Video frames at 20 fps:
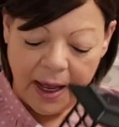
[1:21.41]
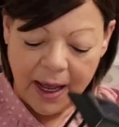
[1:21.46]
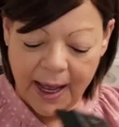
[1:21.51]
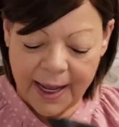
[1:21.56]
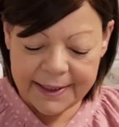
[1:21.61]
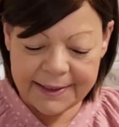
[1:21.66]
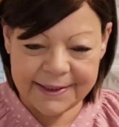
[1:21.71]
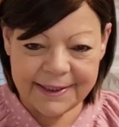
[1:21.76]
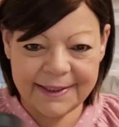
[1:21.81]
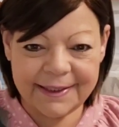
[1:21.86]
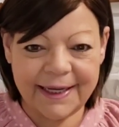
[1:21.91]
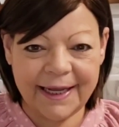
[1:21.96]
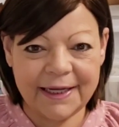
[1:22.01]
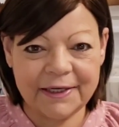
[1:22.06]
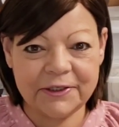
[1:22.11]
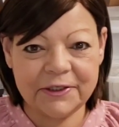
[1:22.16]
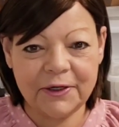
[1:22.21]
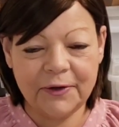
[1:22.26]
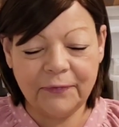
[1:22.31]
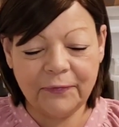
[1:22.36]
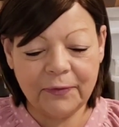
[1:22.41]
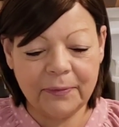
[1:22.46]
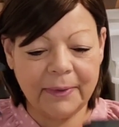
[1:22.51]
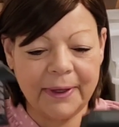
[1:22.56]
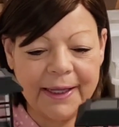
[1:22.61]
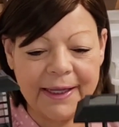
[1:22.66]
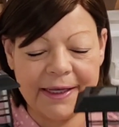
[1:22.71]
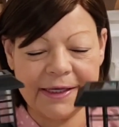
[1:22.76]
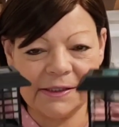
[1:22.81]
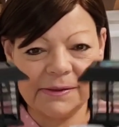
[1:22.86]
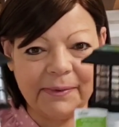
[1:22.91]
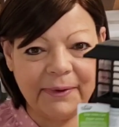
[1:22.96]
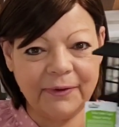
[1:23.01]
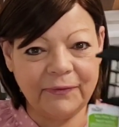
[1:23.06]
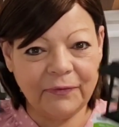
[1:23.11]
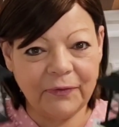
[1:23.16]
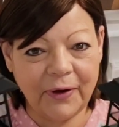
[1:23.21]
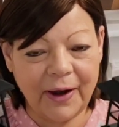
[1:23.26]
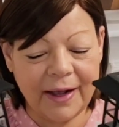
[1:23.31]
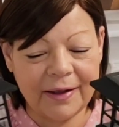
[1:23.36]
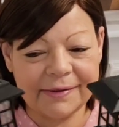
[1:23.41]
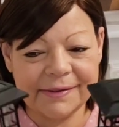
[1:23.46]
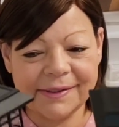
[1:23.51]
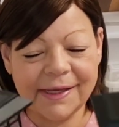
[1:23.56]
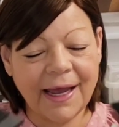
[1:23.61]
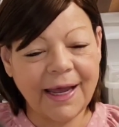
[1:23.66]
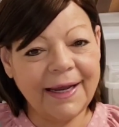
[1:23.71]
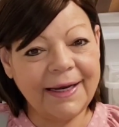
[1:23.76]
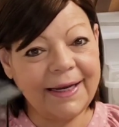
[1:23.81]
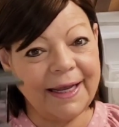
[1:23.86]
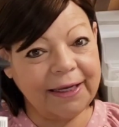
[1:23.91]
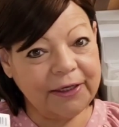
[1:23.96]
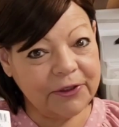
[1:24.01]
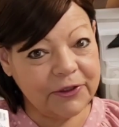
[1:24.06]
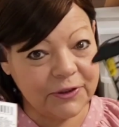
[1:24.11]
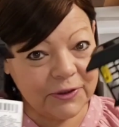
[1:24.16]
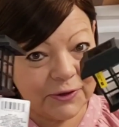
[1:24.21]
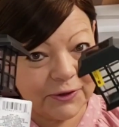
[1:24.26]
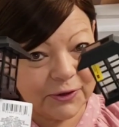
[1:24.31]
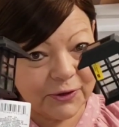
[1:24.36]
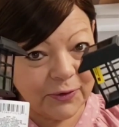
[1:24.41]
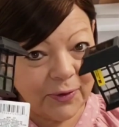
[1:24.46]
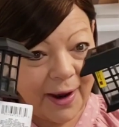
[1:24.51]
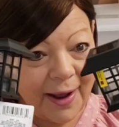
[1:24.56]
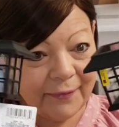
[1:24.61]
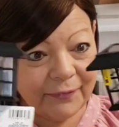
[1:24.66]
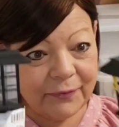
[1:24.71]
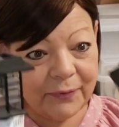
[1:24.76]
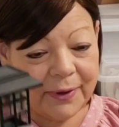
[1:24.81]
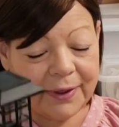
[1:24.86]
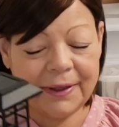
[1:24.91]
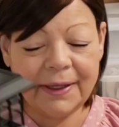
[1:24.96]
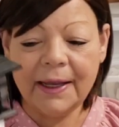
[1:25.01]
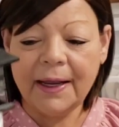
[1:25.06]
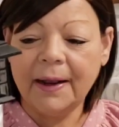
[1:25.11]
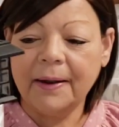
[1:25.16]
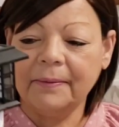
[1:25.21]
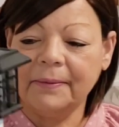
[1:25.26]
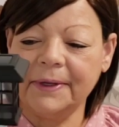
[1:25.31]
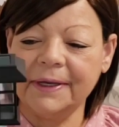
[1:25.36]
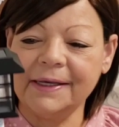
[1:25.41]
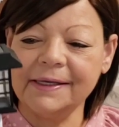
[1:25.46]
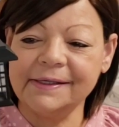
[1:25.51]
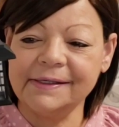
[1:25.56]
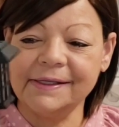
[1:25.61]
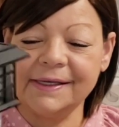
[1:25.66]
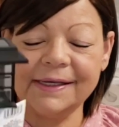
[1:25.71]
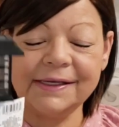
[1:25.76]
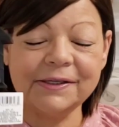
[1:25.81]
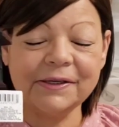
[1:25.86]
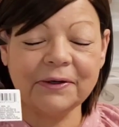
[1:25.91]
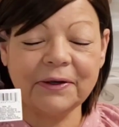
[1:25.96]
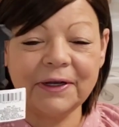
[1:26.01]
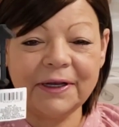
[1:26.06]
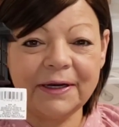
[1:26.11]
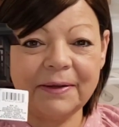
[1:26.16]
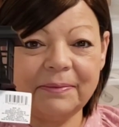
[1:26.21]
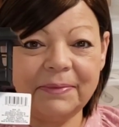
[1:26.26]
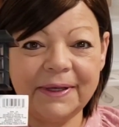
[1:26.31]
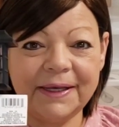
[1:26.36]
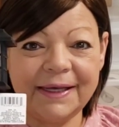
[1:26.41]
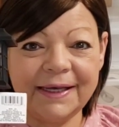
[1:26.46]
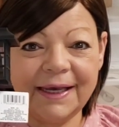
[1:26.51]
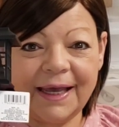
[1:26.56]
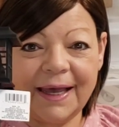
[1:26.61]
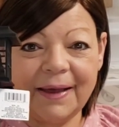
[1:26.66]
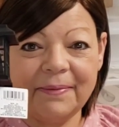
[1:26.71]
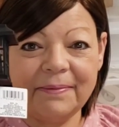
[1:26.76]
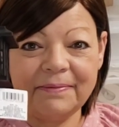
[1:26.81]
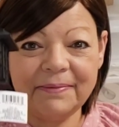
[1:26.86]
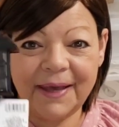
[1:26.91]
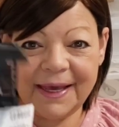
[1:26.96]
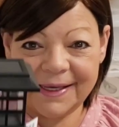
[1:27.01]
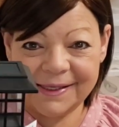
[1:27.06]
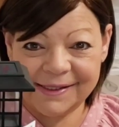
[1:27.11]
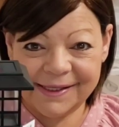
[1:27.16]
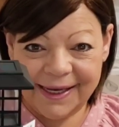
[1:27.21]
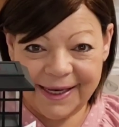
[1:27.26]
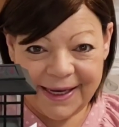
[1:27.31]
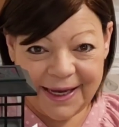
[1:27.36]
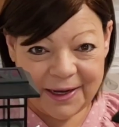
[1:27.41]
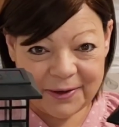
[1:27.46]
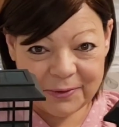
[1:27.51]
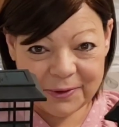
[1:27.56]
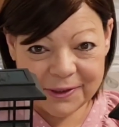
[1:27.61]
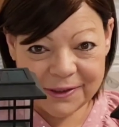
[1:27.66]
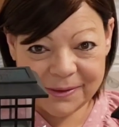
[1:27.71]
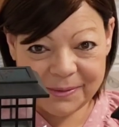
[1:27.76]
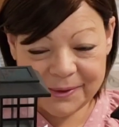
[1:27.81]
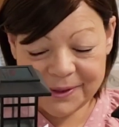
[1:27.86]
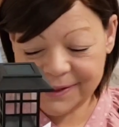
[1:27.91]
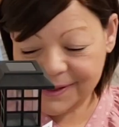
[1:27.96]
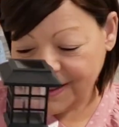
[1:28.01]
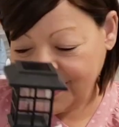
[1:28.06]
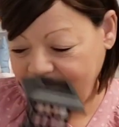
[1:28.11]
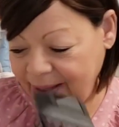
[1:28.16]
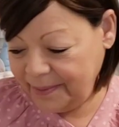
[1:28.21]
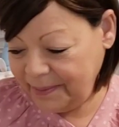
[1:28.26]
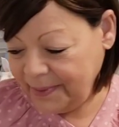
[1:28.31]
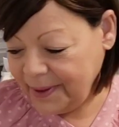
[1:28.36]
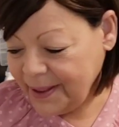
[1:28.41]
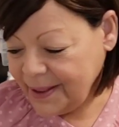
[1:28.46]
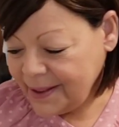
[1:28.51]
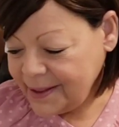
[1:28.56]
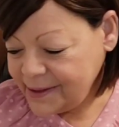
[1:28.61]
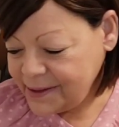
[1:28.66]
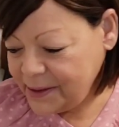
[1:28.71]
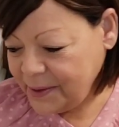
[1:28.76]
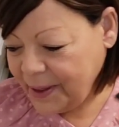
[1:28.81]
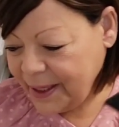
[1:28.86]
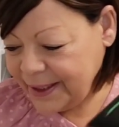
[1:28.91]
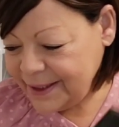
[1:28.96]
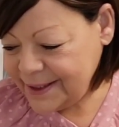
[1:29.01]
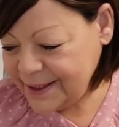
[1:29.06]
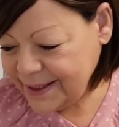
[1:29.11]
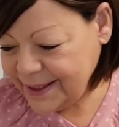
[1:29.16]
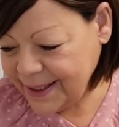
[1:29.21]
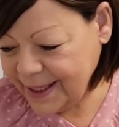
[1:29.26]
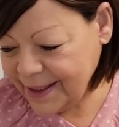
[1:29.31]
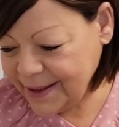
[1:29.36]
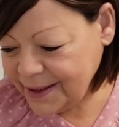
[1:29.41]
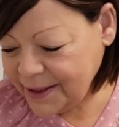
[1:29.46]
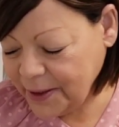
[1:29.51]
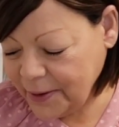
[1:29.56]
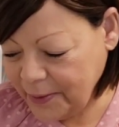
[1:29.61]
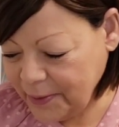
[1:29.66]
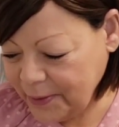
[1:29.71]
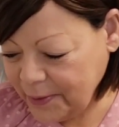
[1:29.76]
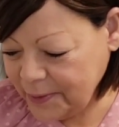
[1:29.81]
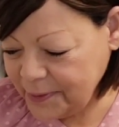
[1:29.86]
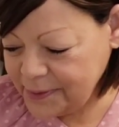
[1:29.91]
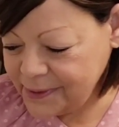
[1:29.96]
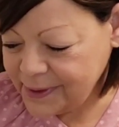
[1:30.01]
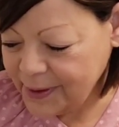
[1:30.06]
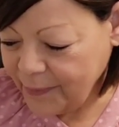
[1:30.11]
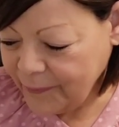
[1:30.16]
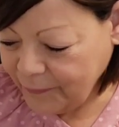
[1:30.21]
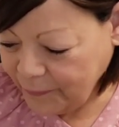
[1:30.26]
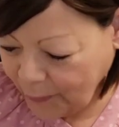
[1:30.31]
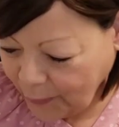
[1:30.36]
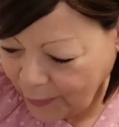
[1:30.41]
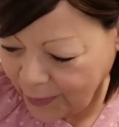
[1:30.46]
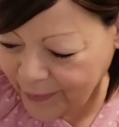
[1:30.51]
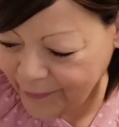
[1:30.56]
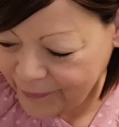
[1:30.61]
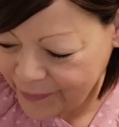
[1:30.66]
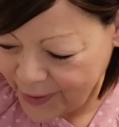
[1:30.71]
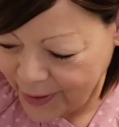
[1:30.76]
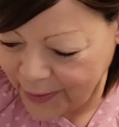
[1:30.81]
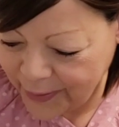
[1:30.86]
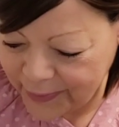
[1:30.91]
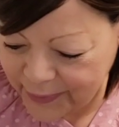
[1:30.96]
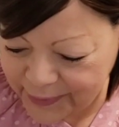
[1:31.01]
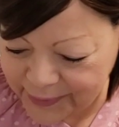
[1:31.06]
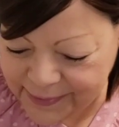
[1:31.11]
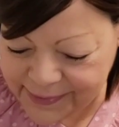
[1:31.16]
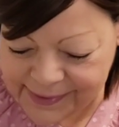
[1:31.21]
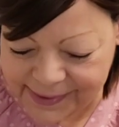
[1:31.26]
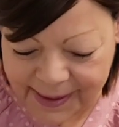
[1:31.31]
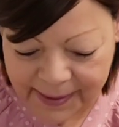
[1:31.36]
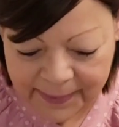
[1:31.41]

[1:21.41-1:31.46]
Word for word: I did get two for my husband for outside and two to craft with because these are going to be amazing at Christmas time. So I did get those, four of those.